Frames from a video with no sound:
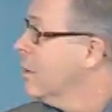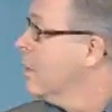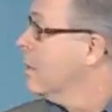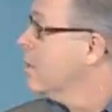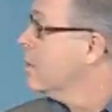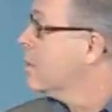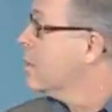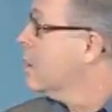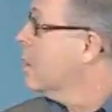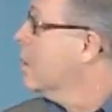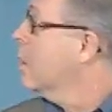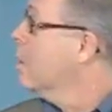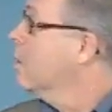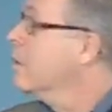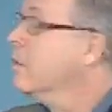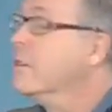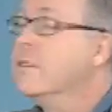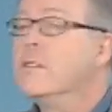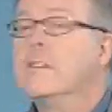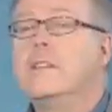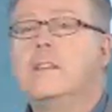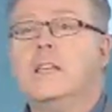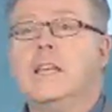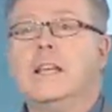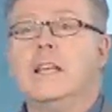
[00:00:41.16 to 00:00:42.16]
So
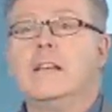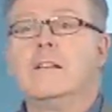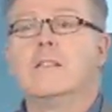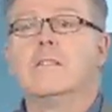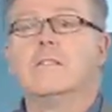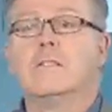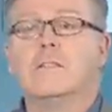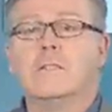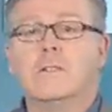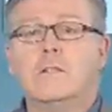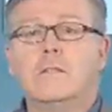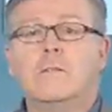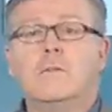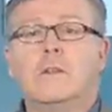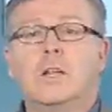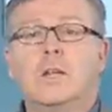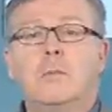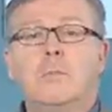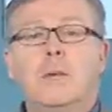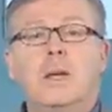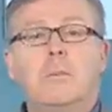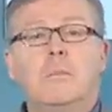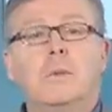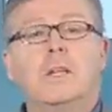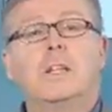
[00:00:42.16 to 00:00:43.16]
the
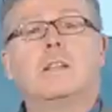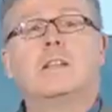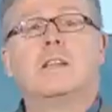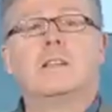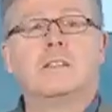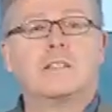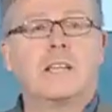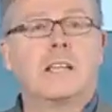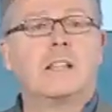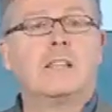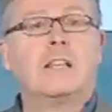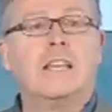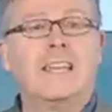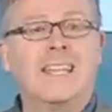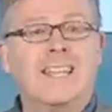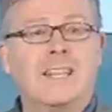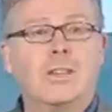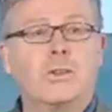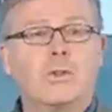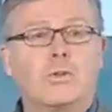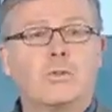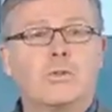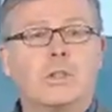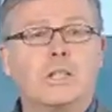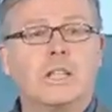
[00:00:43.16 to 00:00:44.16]
commitment is at the
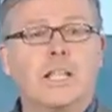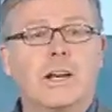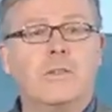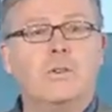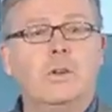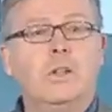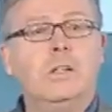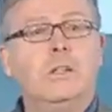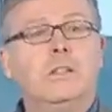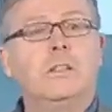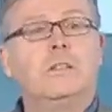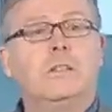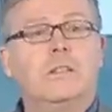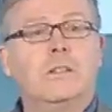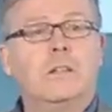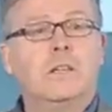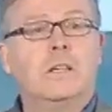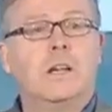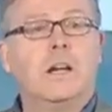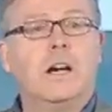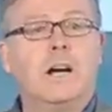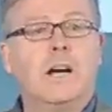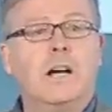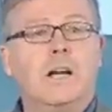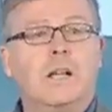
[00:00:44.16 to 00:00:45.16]
industry level,
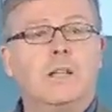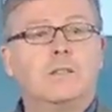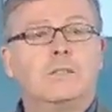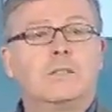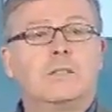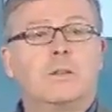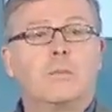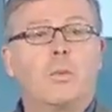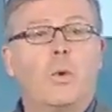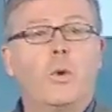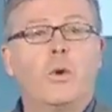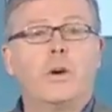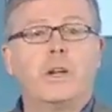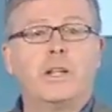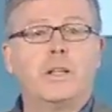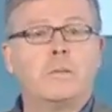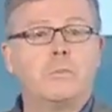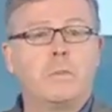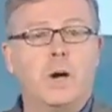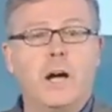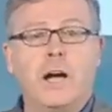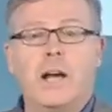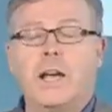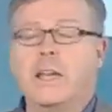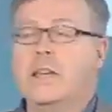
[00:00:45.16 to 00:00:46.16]
uh, supported
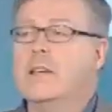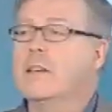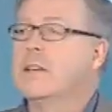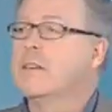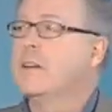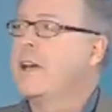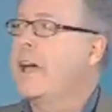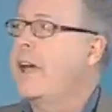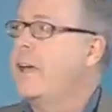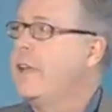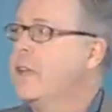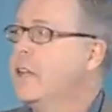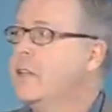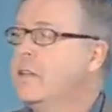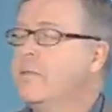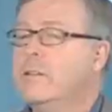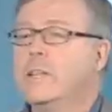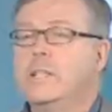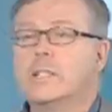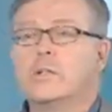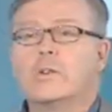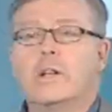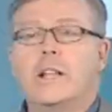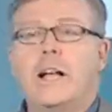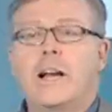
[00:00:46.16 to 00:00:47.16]
by
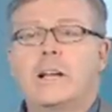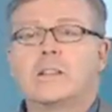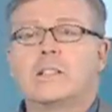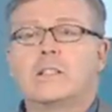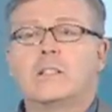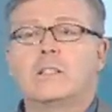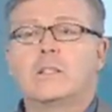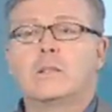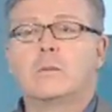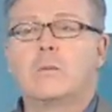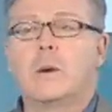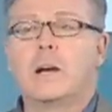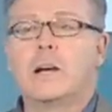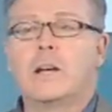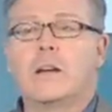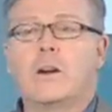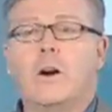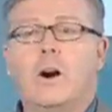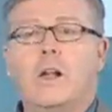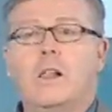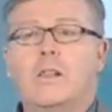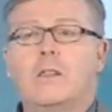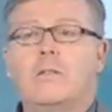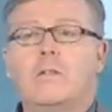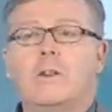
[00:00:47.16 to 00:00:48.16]
individual actions by
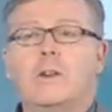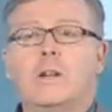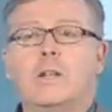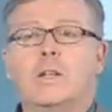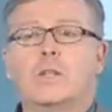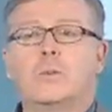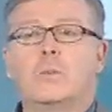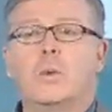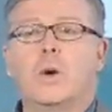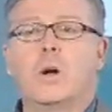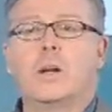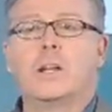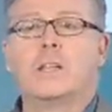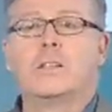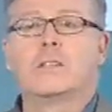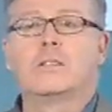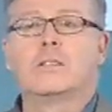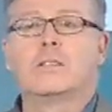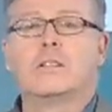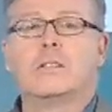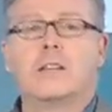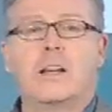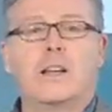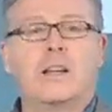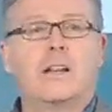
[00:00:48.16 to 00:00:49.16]
all the various parties,
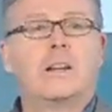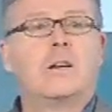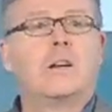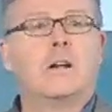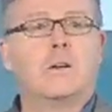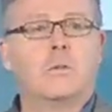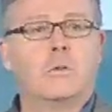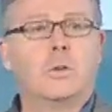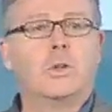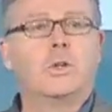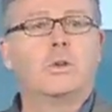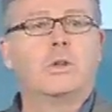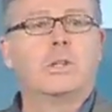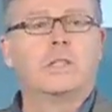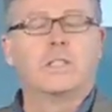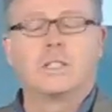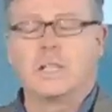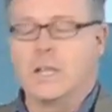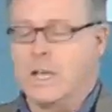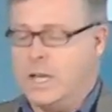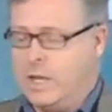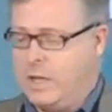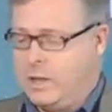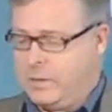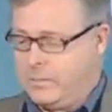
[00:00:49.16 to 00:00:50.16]
like uh, we're doing
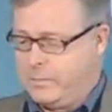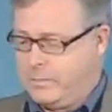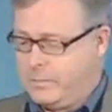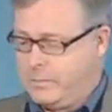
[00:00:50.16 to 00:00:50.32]
today.